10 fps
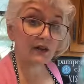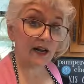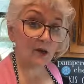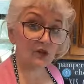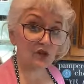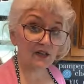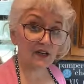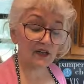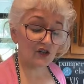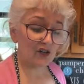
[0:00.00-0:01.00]
really helps you in
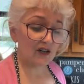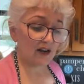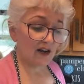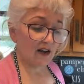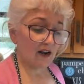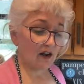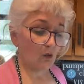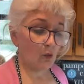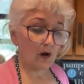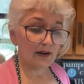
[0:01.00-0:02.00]
the kitchen.
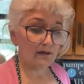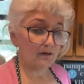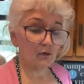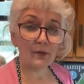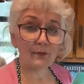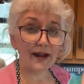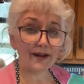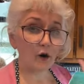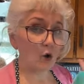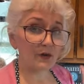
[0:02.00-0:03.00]
Uh, one, one
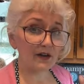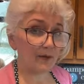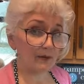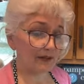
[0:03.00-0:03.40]
packet, open it